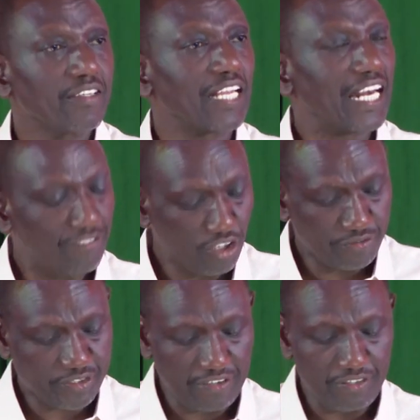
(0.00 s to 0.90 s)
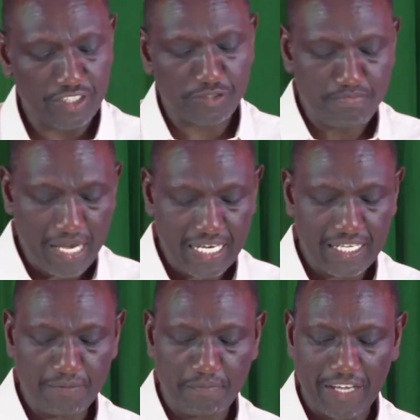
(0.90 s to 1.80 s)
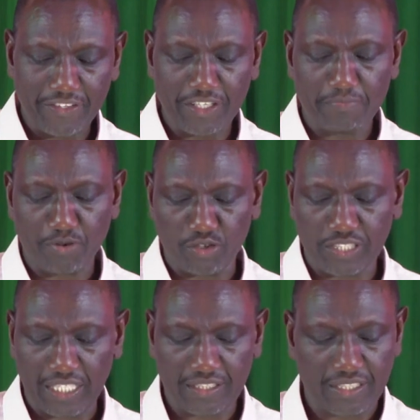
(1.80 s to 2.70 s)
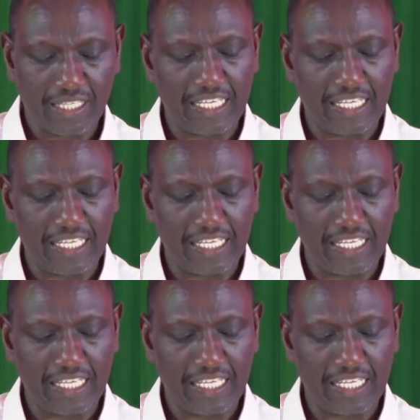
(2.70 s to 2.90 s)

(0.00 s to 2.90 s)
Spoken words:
The level of savings made by this project